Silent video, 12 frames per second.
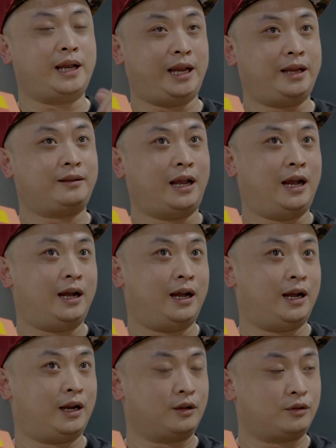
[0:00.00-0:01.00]
at
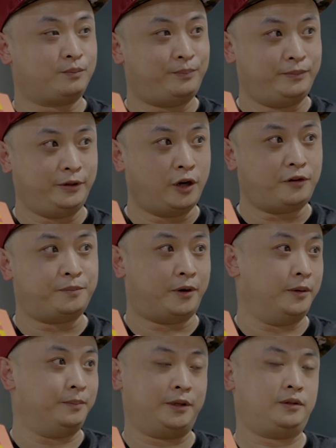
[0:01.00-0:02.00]
North
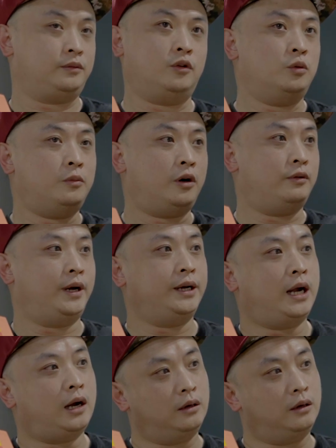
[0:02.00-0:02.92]
Point, but no more right now.